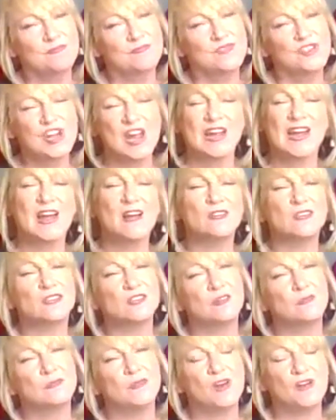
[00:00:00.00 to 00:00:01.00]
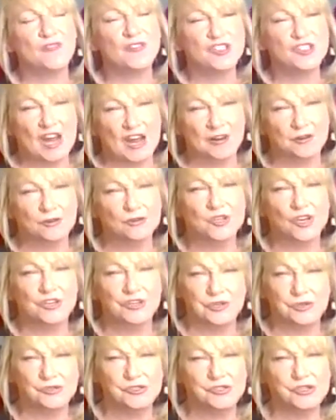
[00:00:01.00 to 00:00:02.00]
check out some of the channels
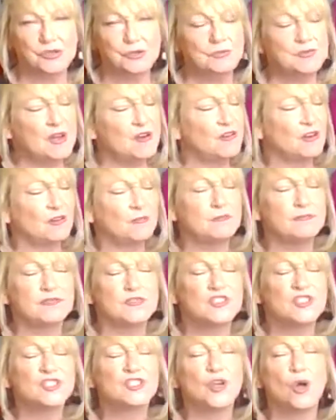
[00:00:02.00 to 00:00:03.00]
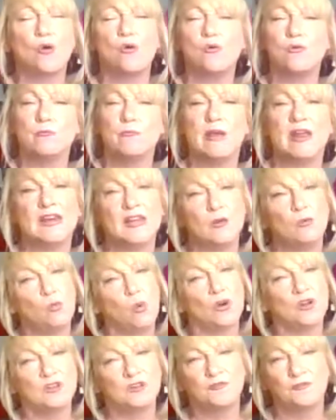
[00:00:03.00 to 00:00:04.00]
on YouTube. There are so many
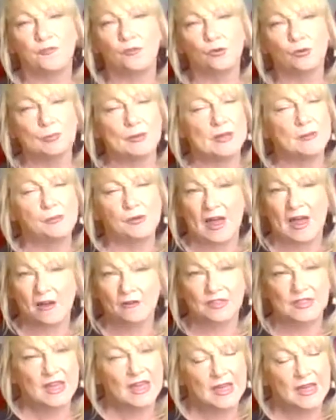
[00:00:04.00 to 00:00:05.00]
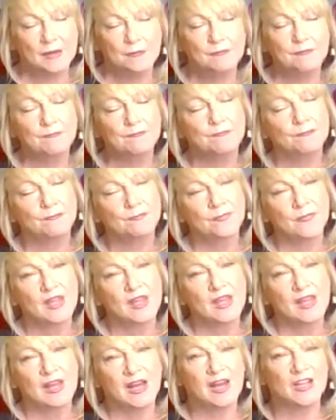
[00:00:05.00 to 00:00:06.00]
wonderful people out there.
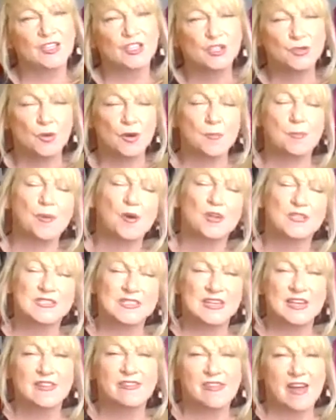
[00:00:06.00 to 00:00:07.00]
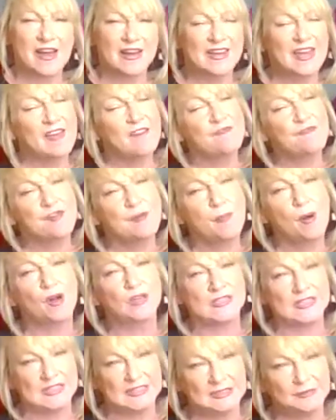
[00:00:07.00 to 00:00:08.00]
I just want to personally thank
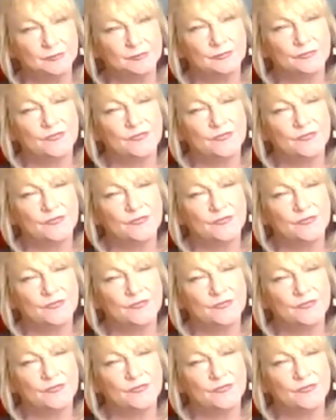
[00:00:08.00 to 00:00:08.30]
everybody